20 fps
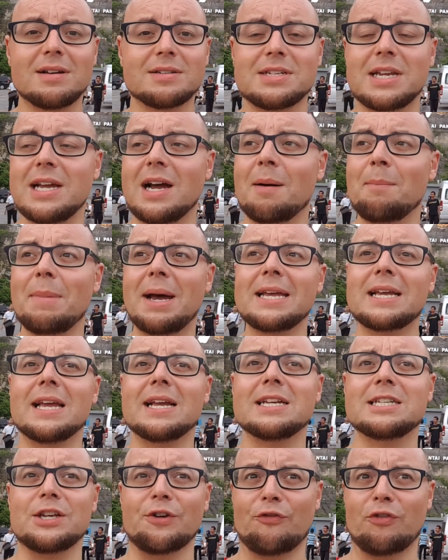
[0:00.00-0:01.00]
See, I'm
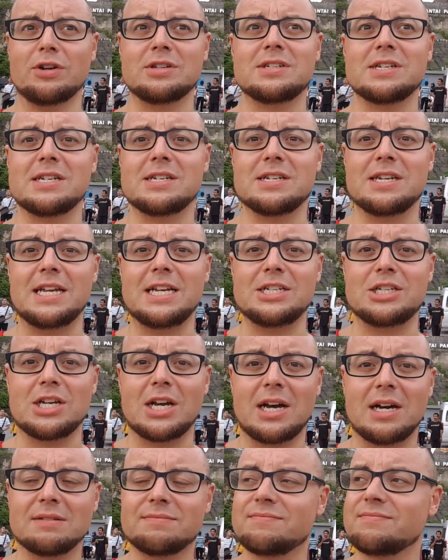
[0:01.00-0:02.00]
making a difference in
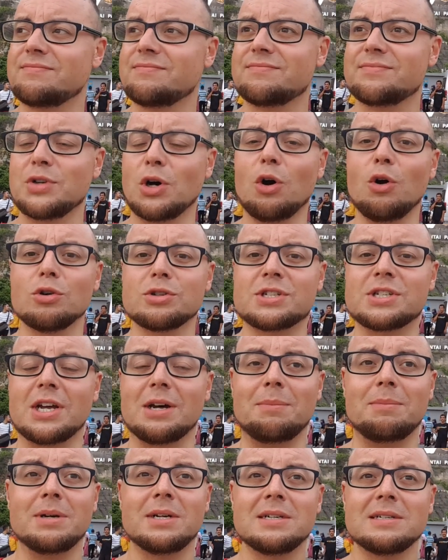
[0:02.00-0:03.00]
Indonesia.
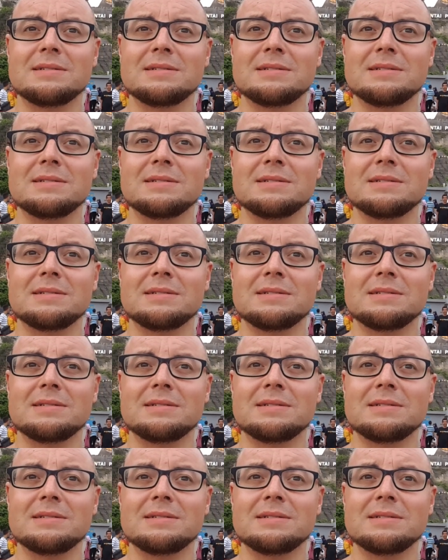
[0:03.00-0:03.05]
Awesome.